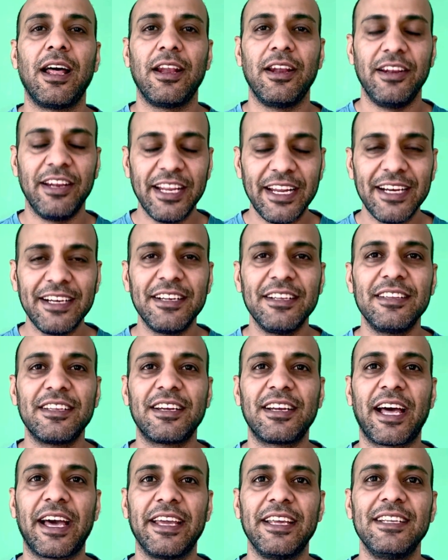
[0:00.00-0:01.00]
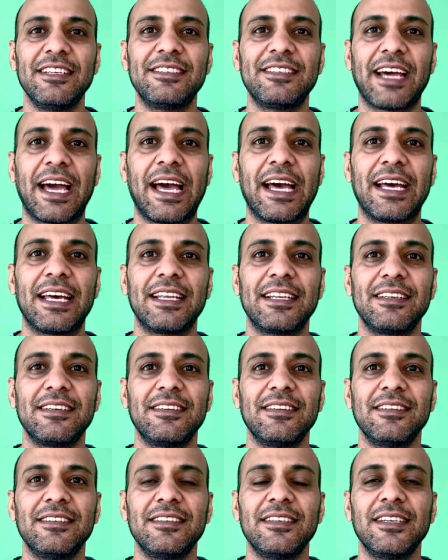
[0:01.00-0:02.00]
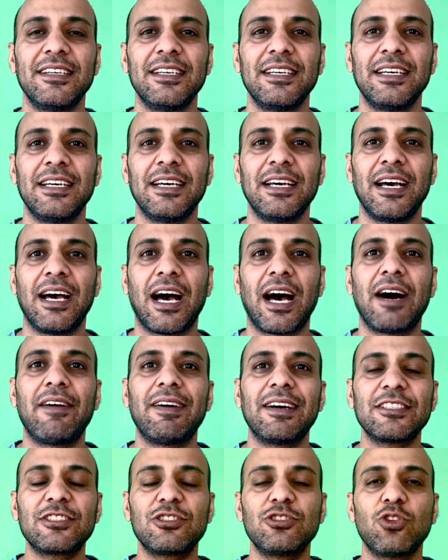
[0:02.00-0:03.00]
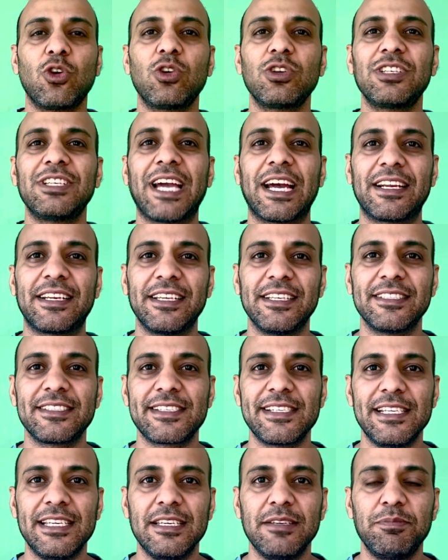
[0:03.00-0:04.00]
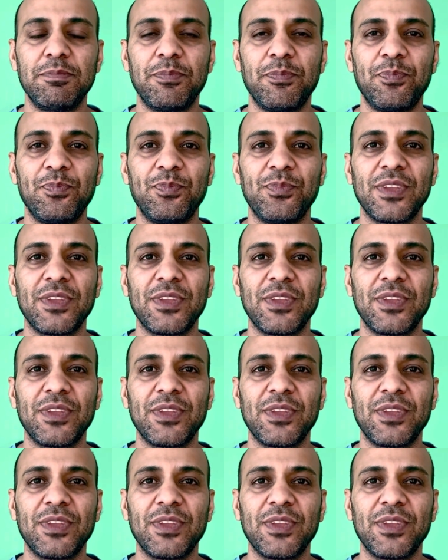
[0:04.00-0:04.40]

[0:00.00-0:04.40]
late in the night and I was not getting sleep.